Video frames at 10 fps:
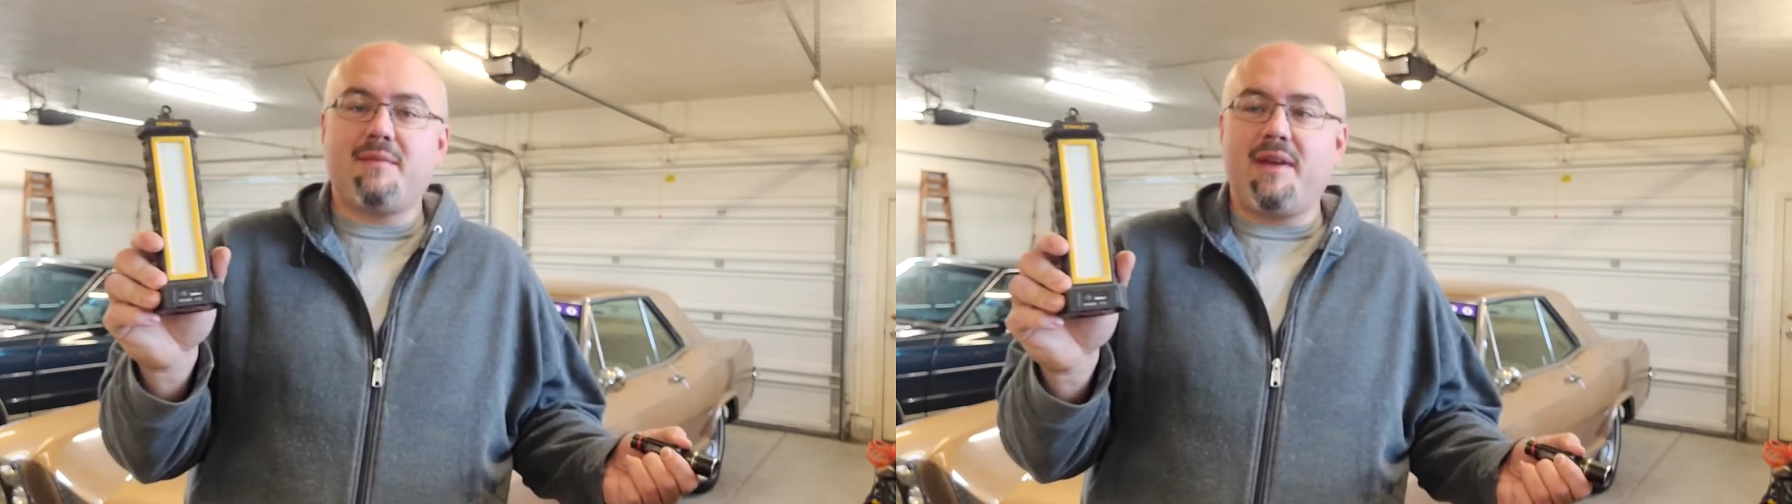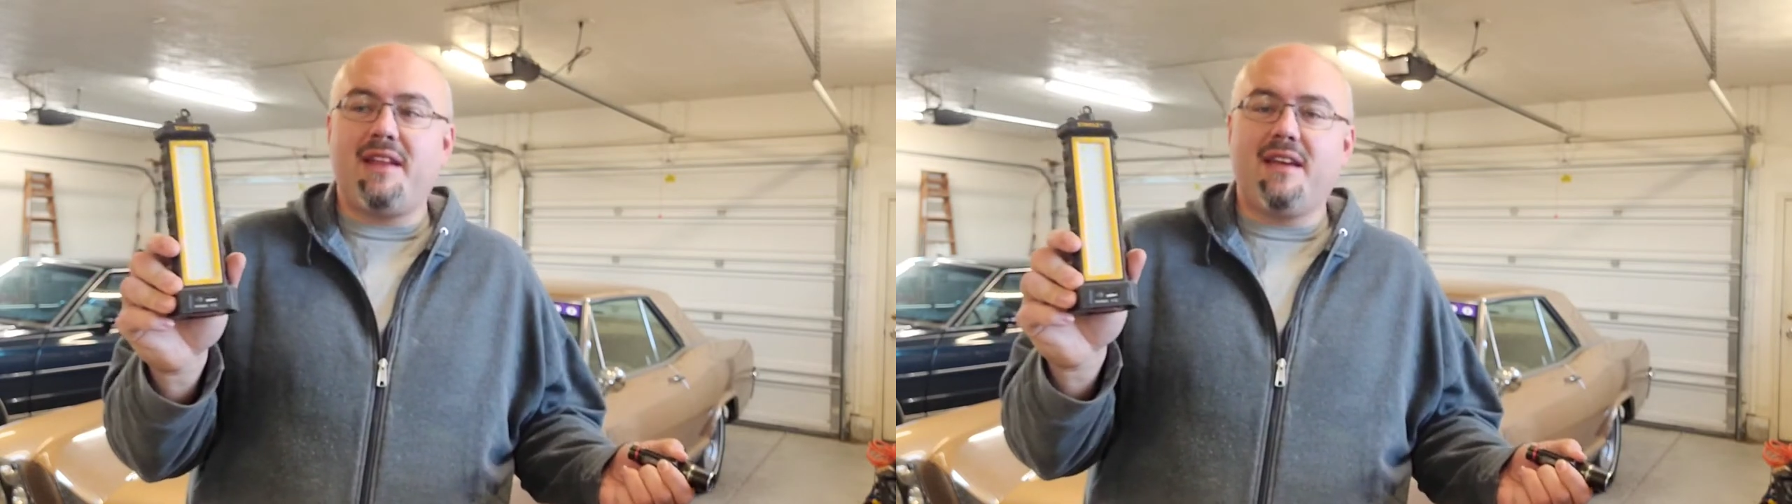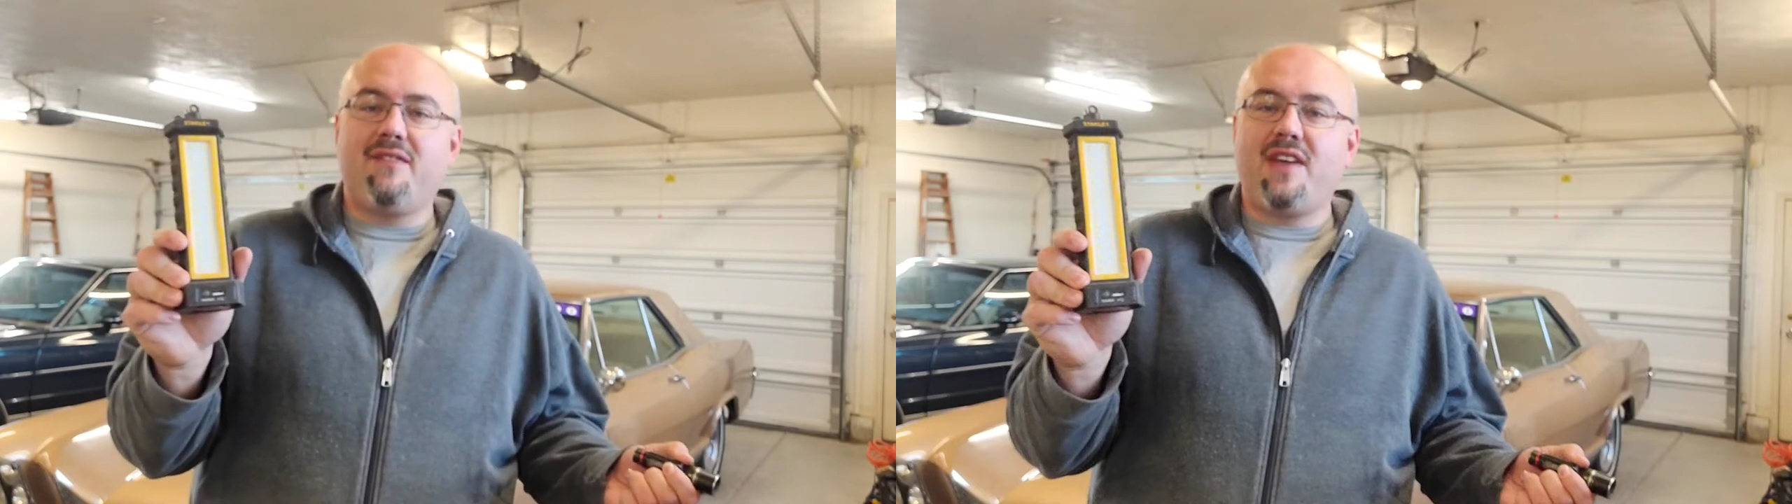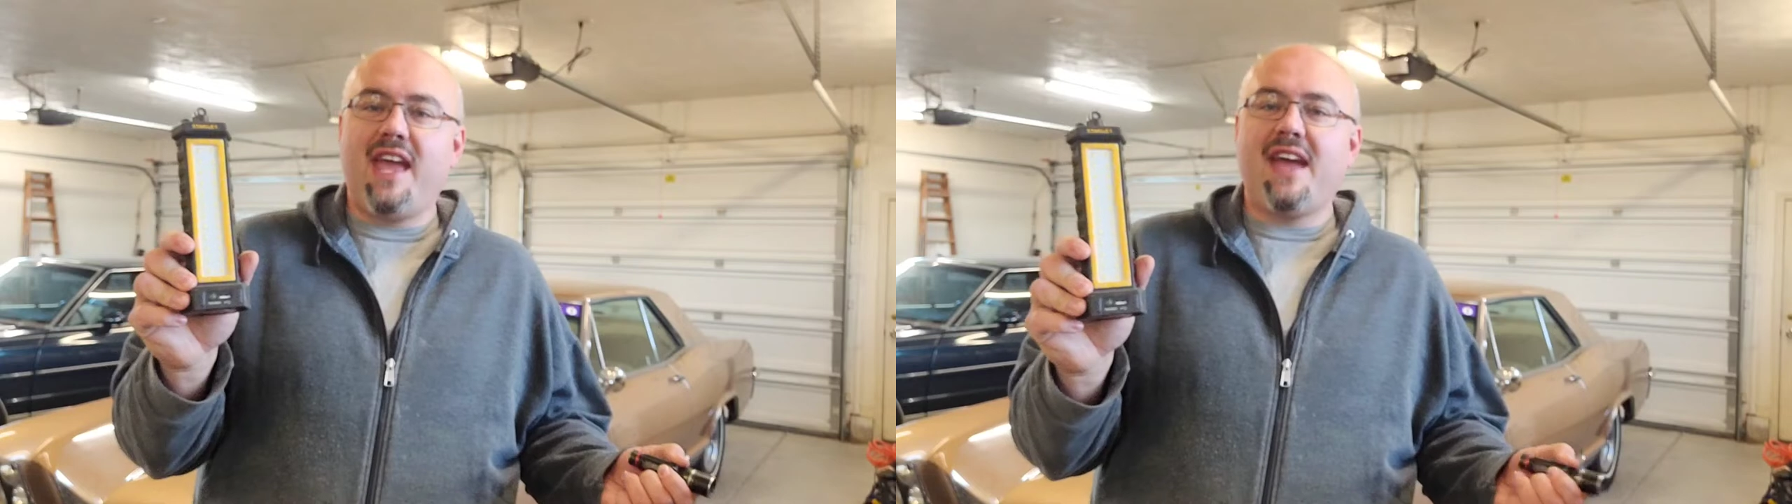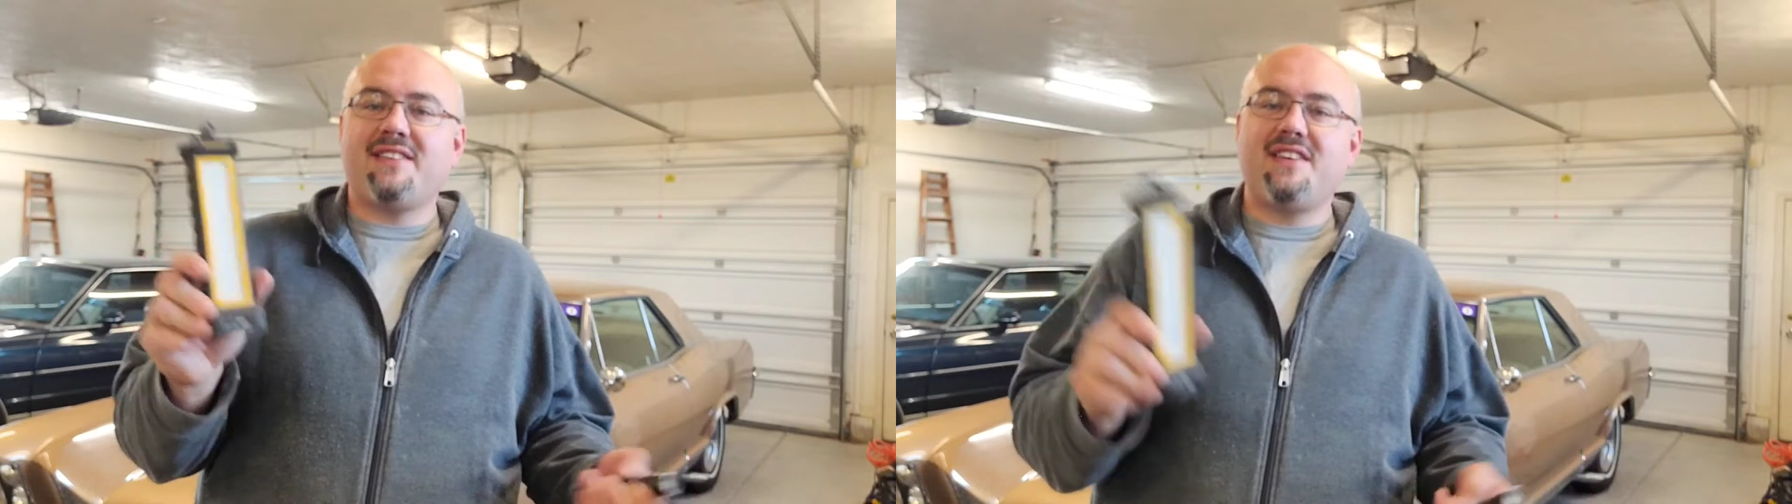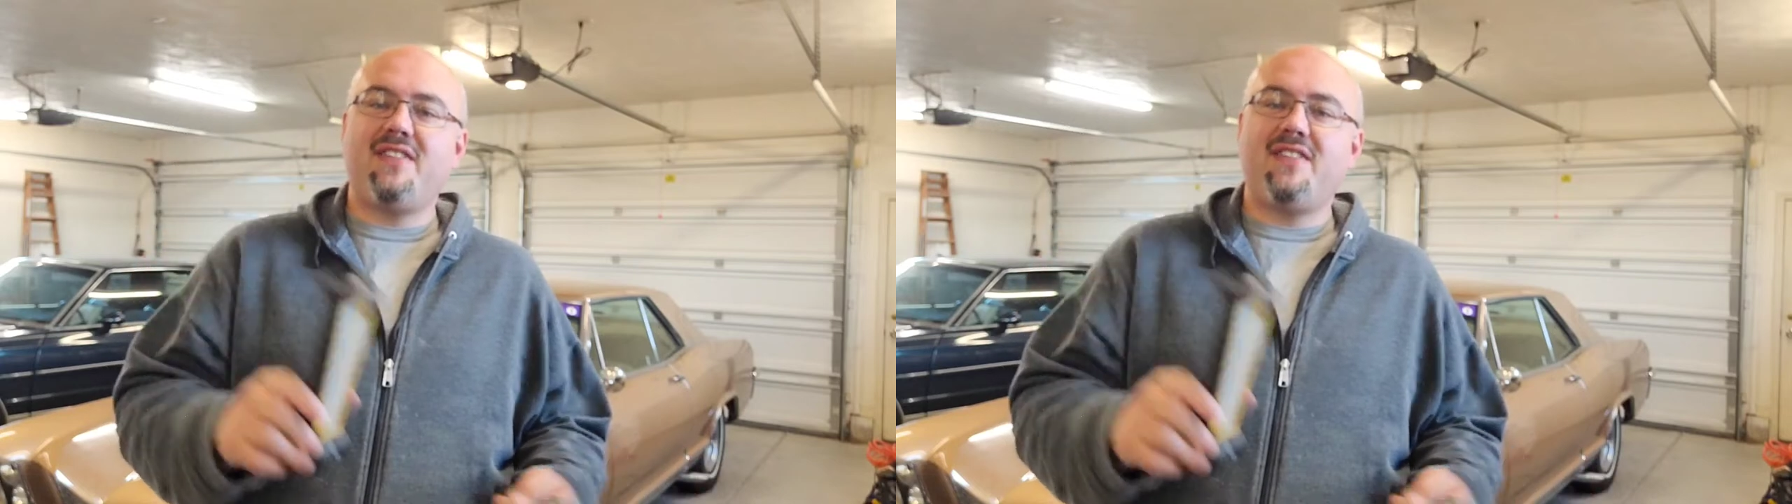I mean, if you can't see